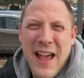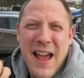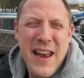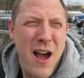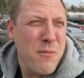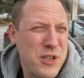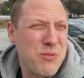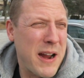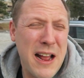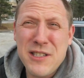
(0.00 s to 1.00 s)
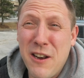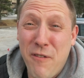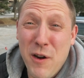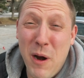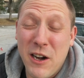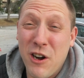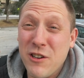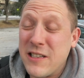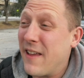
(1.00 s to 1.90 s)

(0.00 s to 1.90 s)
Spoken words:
And now I'm just right outside Fuddruckers,